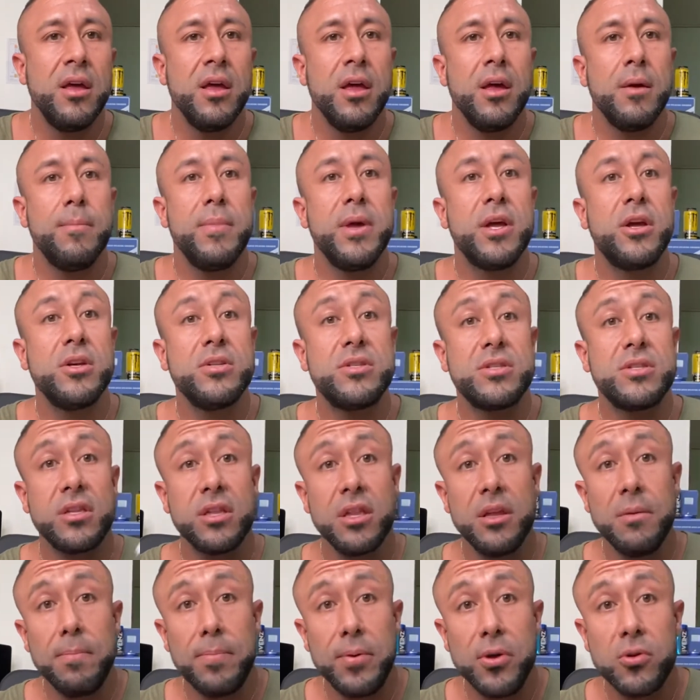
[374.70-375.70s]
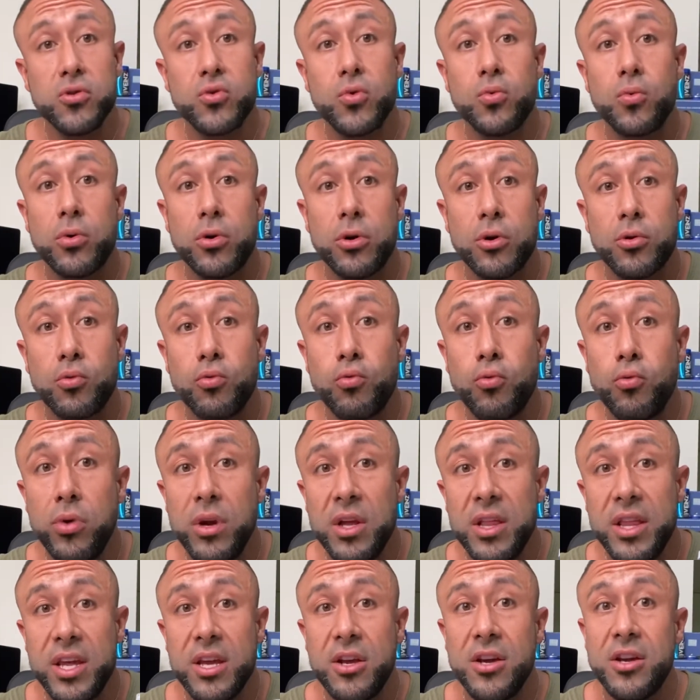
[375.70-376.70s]
Because slim pills work
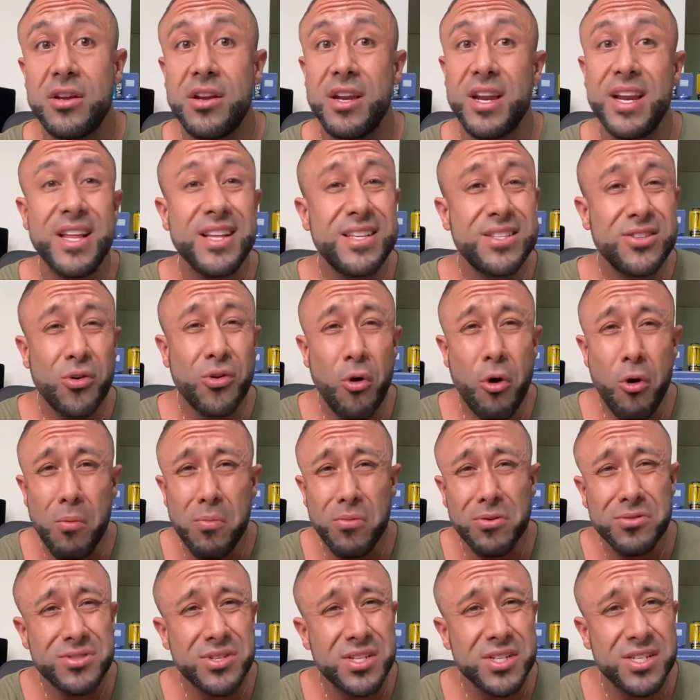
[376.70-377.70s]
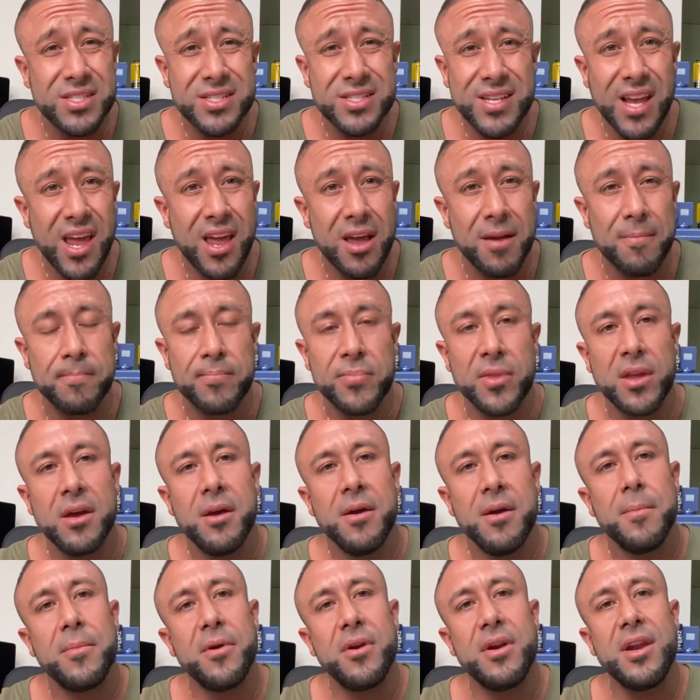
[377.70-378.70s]
really good and it's almost the same.
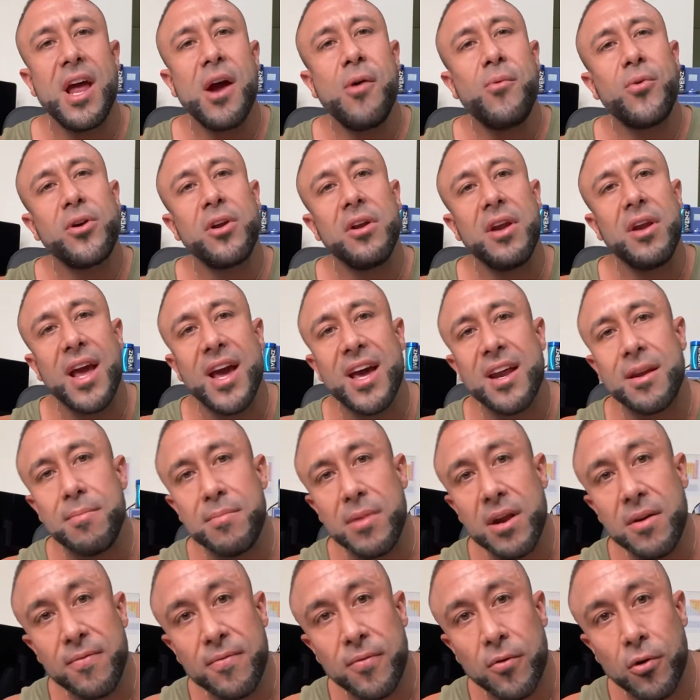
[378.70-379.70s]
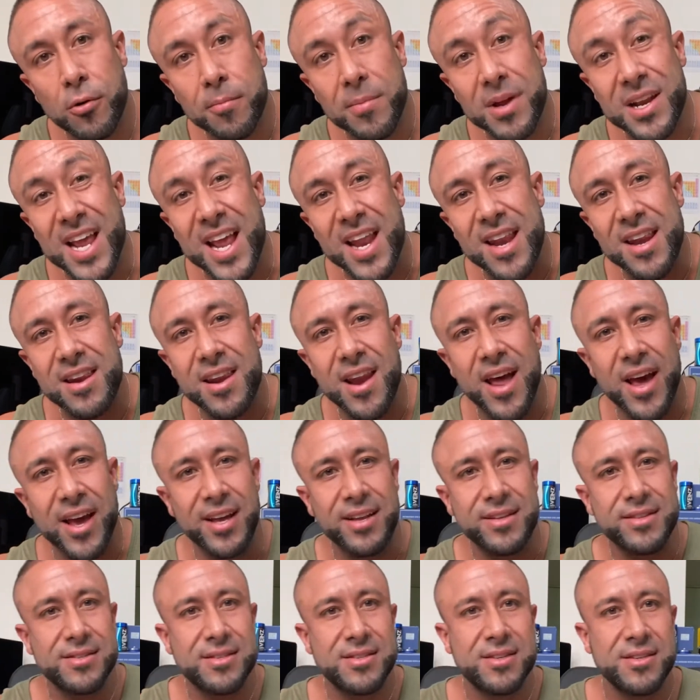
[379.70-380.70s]
But now we're gonna add metformin at
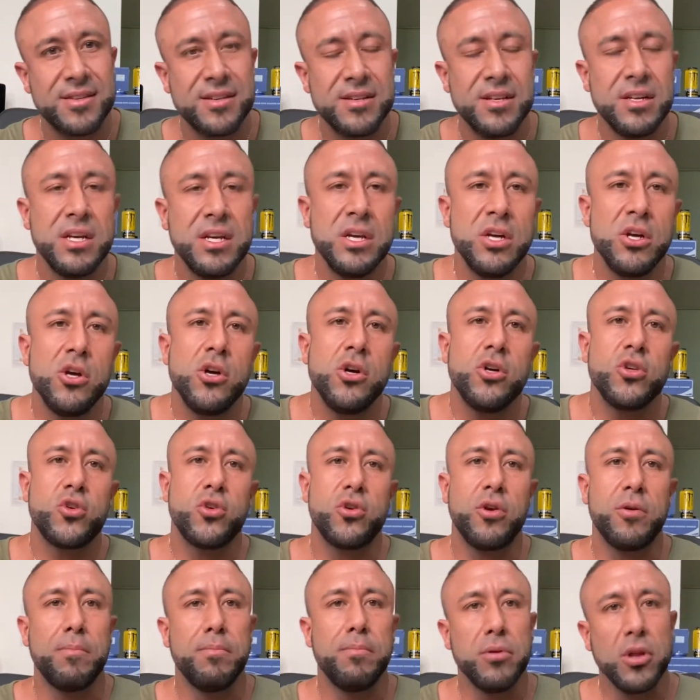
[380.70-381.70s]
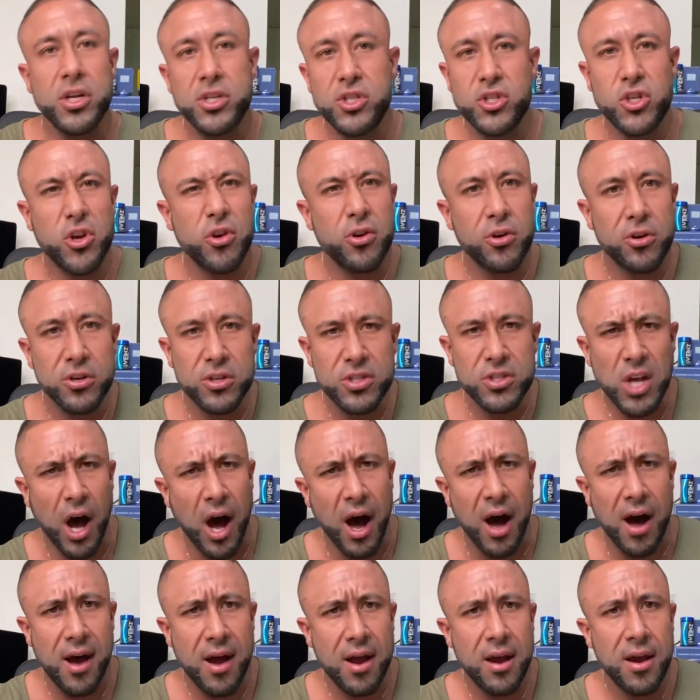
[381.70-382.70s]
night. So your blood sugar is
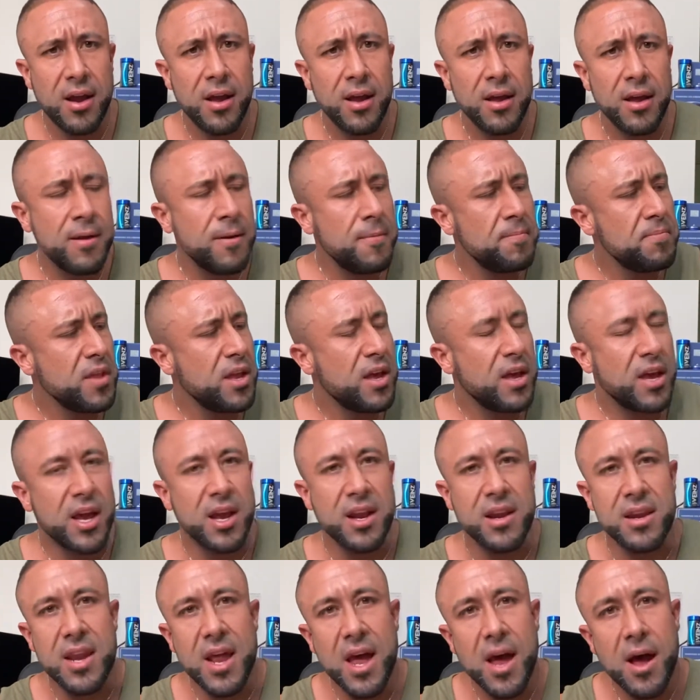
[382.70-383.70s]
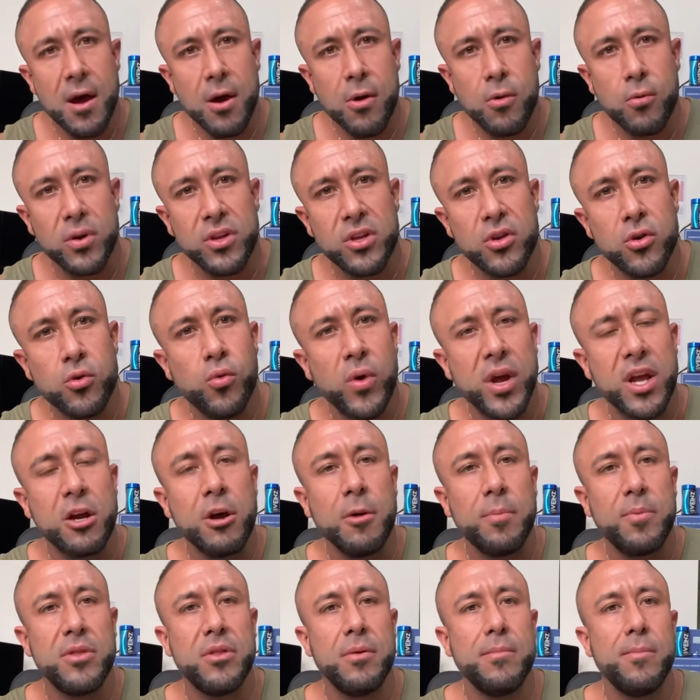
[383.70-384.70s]
high, and now when you wake up
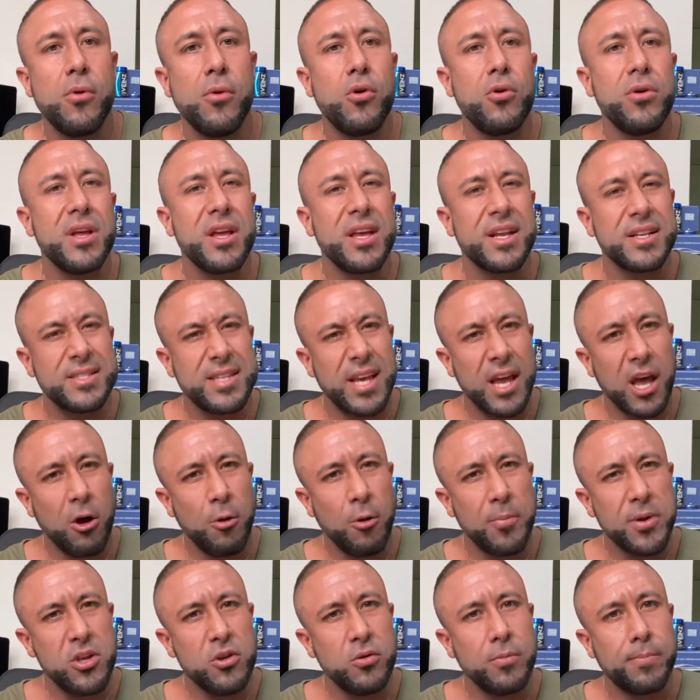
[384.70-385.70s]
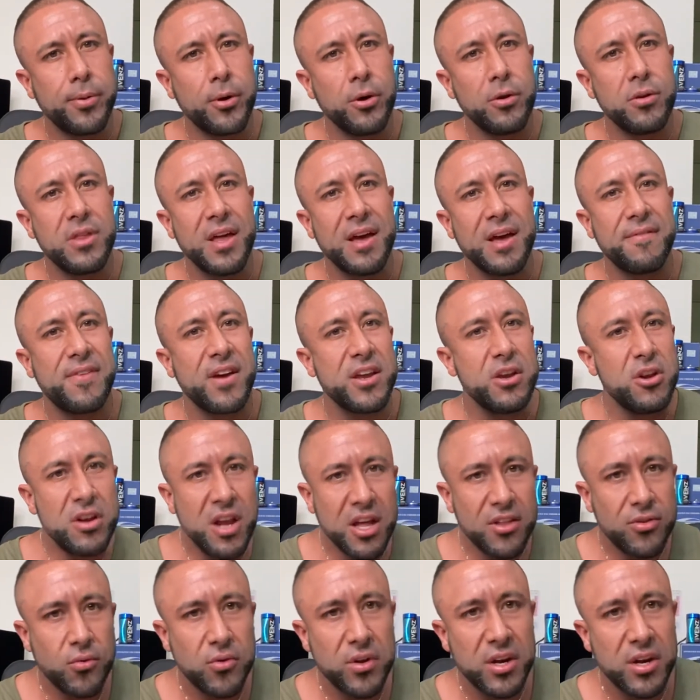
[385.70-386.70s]
in the morning, it's helping you burn that fat. You're not
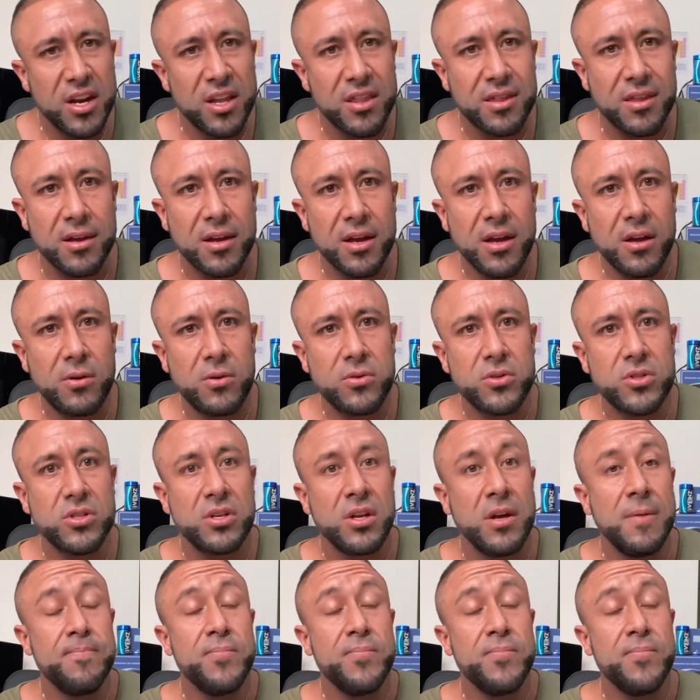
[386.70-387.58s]
doing anything else.